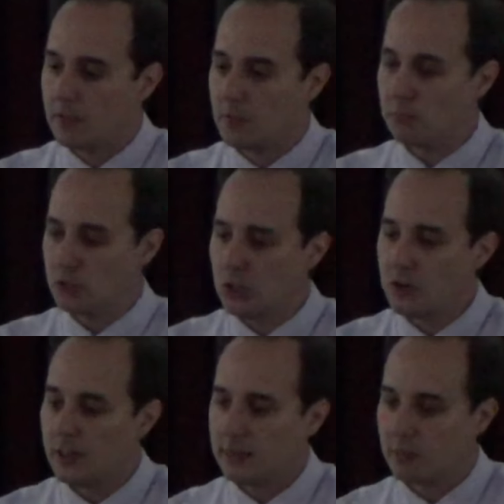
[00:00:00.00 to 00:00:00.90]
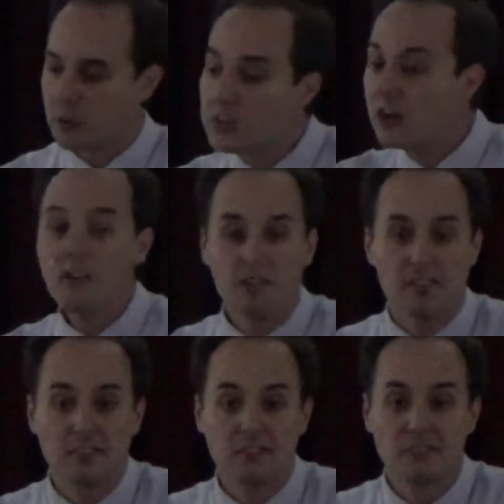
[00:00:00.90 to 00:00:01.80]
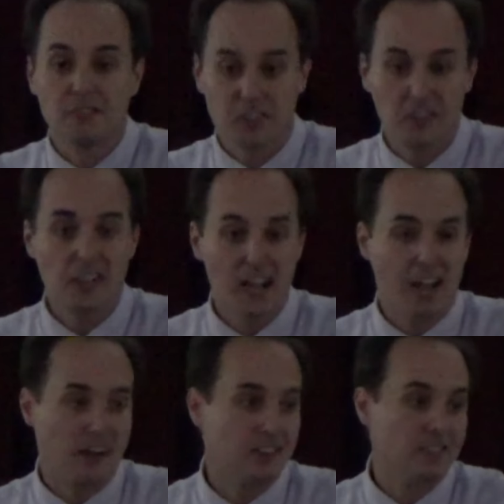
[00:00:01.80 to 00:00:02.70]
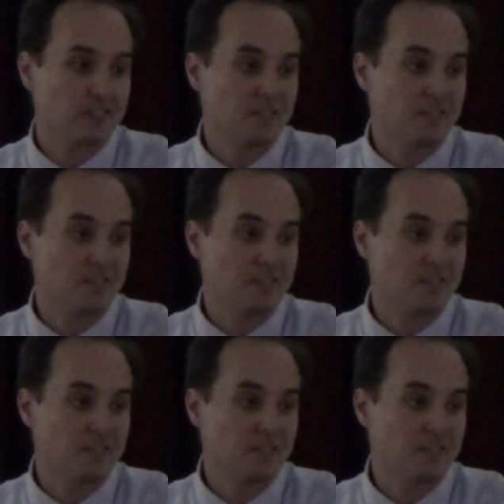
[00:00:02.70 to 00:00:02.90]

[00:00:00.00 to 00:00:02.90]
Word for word: from Judah return to the land.